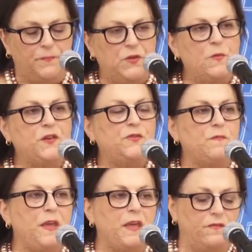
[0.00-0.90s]
you must
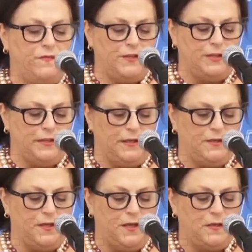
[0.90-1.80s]
remain
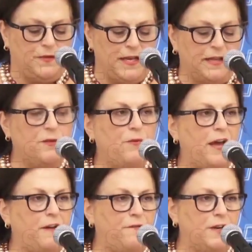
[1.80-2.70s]
vigilant to protect the
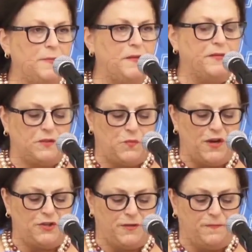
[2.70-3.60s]
right of freedom of
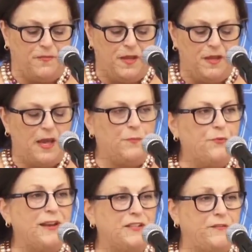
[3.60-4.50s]
expression
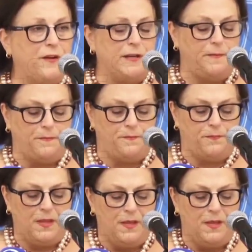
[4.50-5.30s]
and press freedom.